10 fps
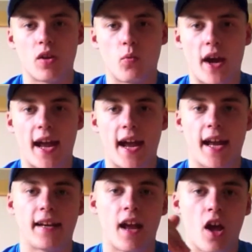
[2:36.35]

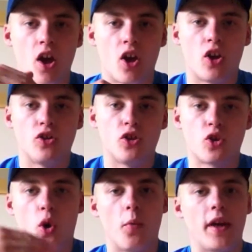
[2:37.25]
when you
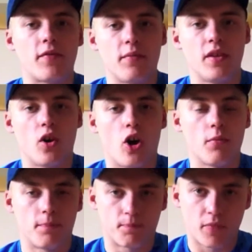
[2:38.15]
go away from the
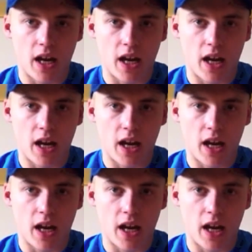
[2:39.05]
norm